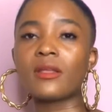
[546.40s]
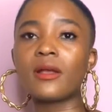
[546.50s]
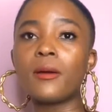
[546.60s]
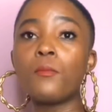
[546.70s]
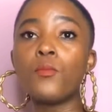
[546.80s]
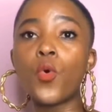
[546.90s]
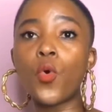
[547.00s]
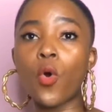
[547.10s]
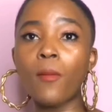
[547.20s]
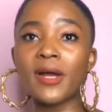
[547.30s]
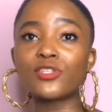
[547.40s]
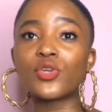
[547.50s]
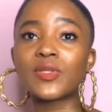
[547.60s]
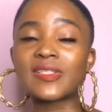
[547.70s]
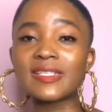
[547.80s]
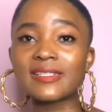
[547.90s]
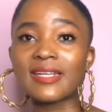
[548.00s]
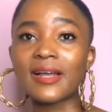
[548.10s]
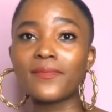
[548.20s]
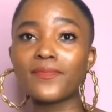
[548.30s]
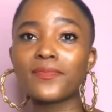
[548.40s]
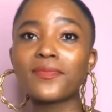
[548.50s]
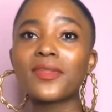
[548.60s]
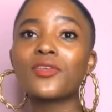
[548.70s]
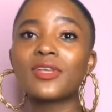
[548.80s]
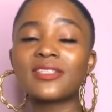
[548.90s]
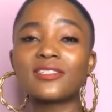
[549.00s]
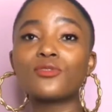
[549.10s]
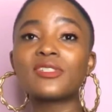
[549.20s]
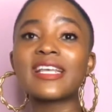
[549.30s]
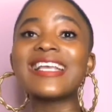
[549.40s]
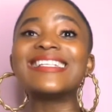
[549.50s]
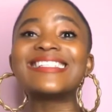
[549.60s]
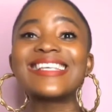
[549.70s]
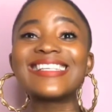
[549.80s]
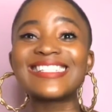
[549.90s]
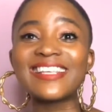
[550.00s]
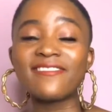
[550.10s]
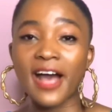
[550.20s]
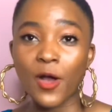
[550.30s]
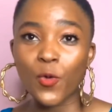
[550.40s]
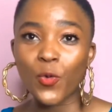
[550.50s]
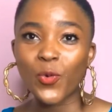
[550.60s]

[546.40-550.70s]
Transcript: mukoma to your sister, you can still say Sisi vangu.